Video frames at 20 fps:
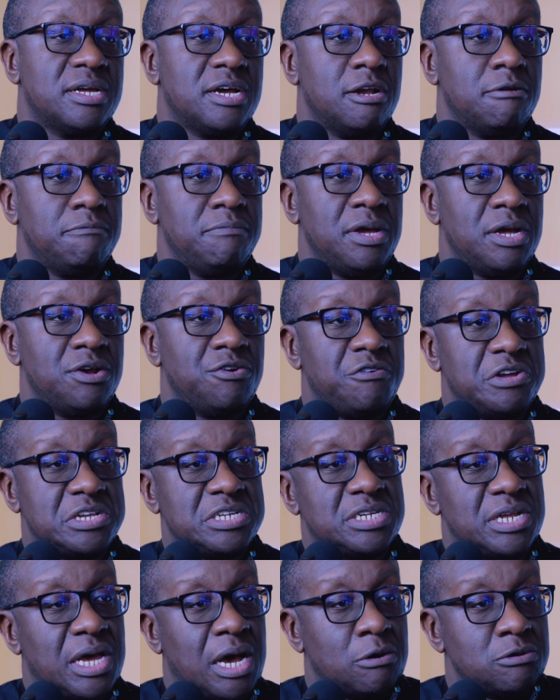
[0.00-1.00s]
it can't be
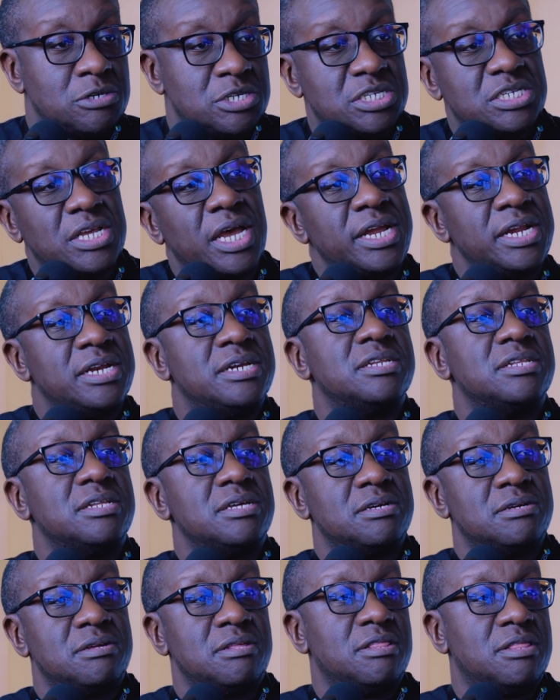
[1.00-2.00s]
addressed outside
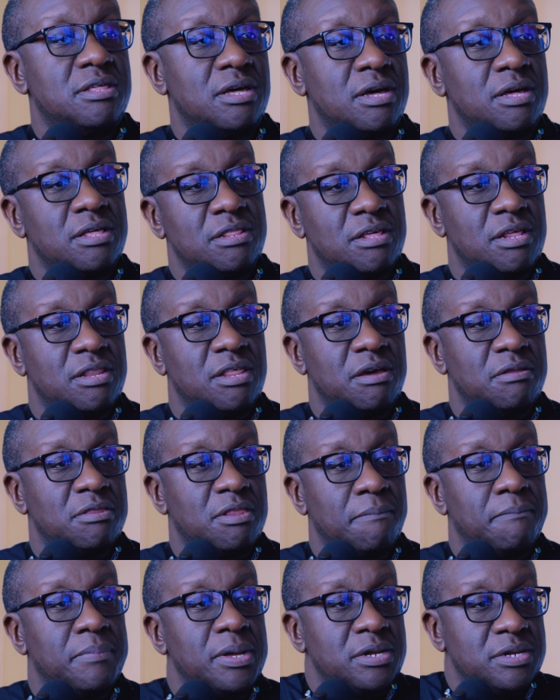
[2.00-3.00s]

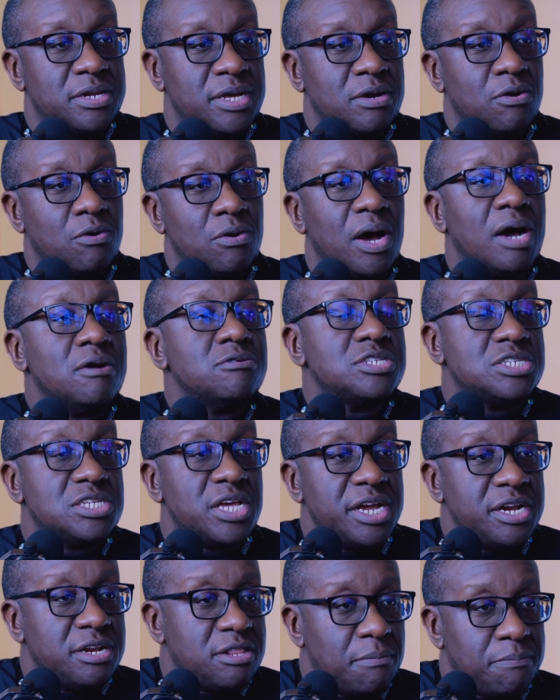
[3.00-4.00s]
the building or
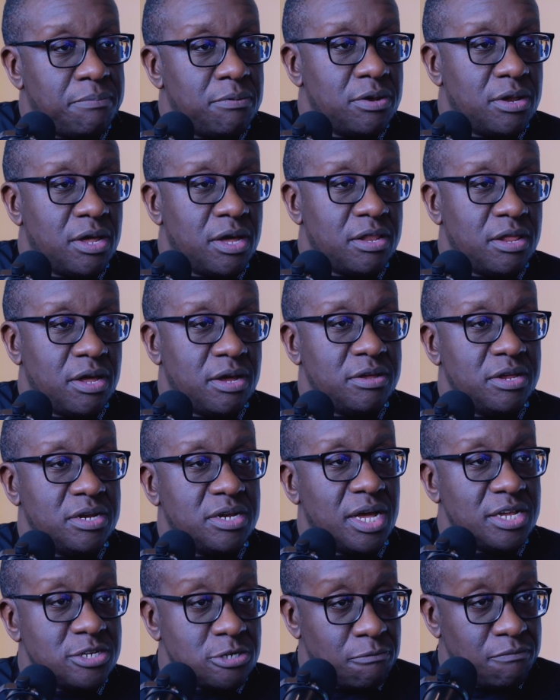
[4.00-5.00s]
outside it
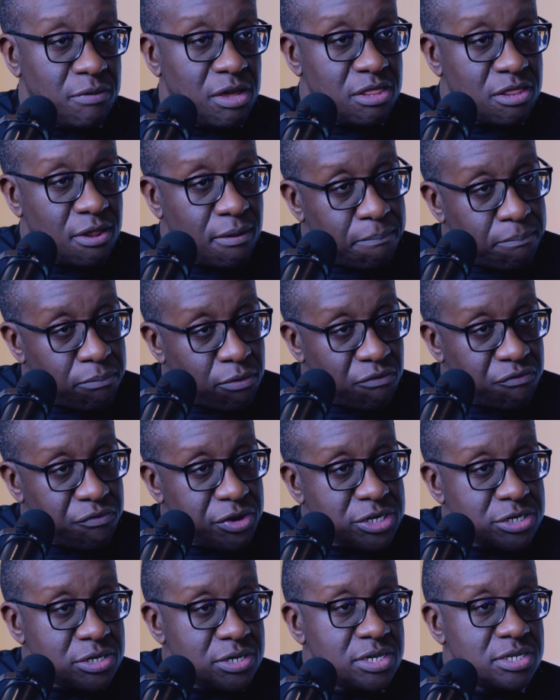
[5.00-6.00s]
has to be the
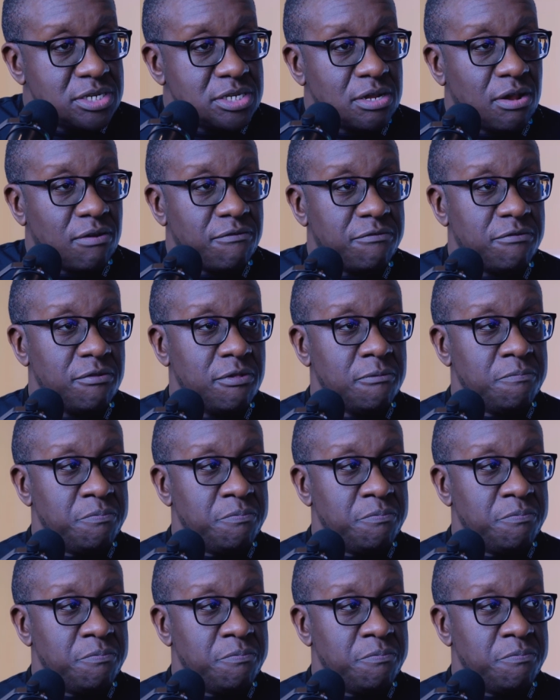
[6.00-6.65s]
profession itself